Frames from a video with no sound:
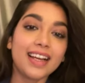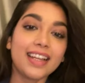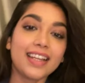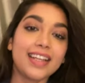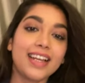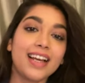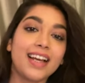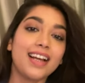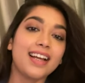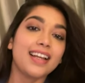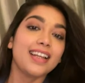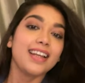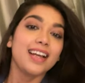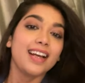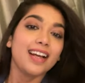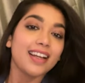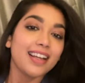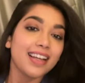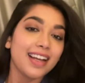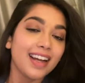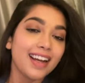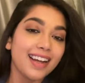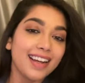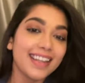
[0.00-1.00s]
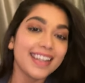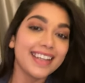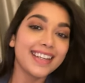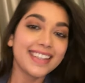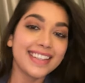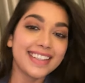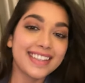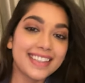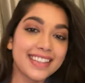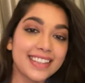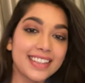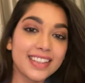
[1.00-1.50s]
Hi.
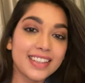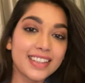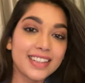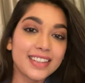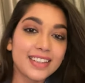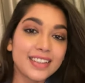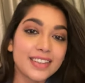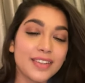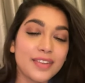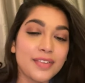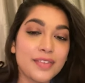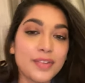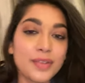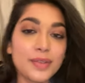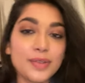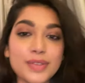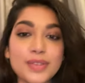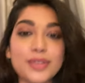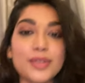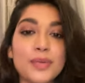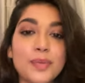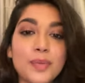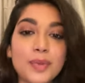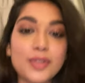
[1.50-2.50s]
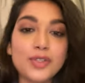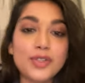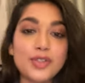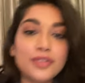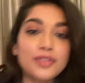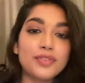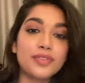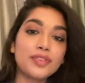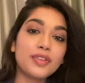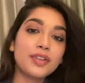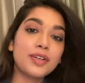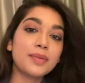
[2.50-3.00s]
Love you so much
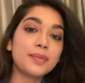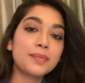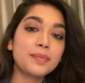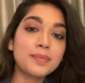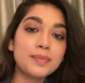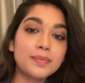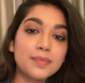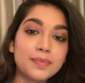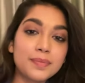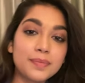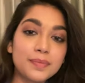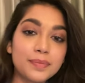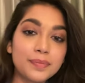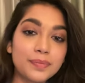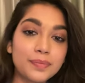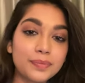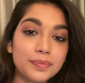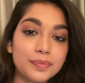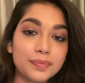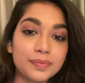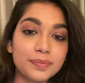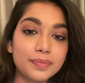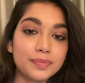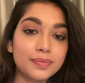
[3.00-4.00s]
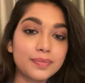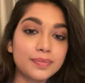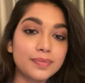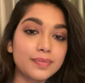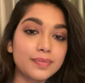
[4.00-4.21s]
from